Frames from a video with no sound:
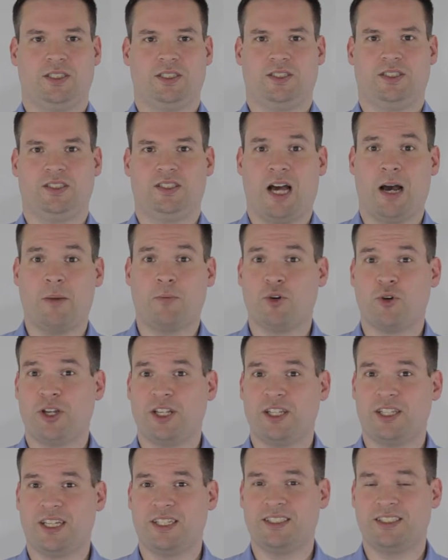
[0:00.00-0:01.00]
not putting
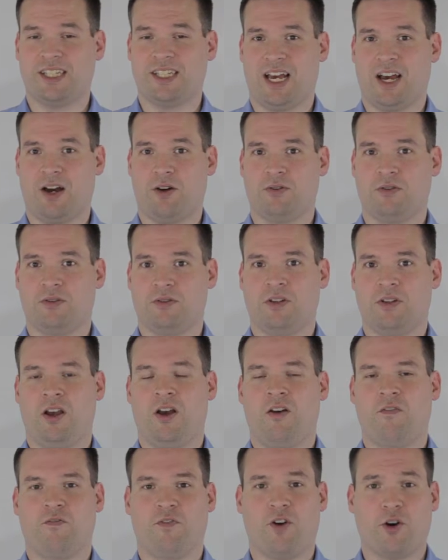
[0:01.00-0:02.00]
things down,
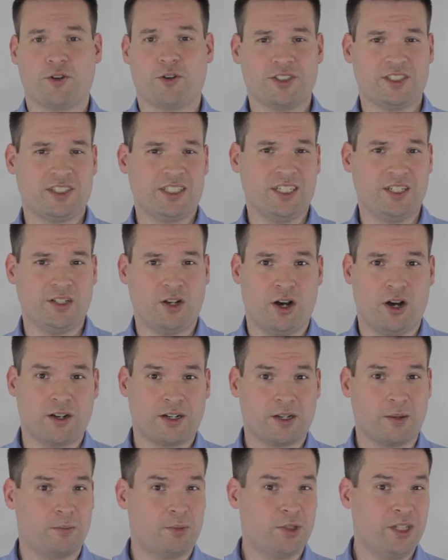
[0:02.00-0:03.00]
focusing on
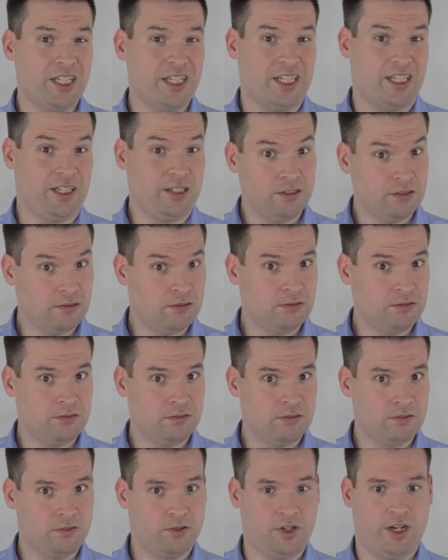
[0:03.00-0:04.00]
completing,
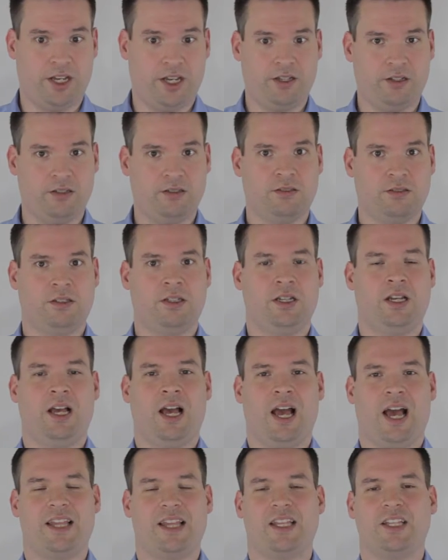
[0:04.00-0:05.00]
right?
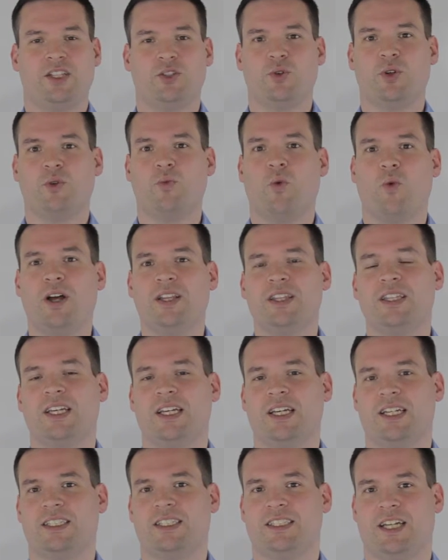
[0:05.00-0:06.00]
And then doing one thing
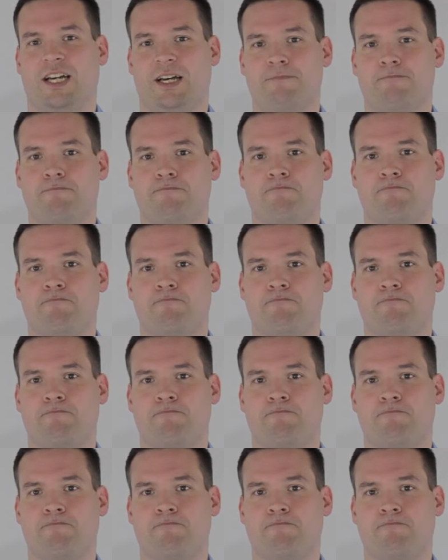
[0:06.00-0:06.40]
at a time.